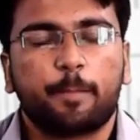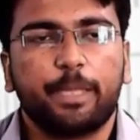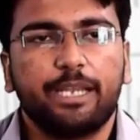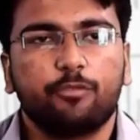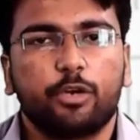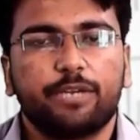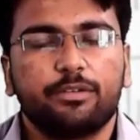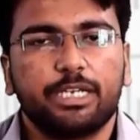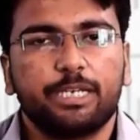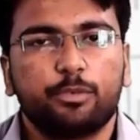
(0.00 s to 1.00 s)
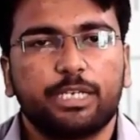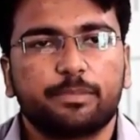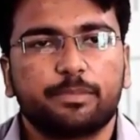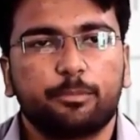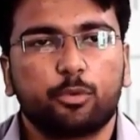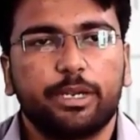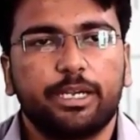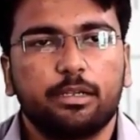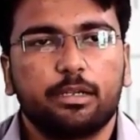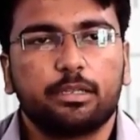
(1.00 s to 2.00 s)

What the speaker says: Then whatever the input has been provided,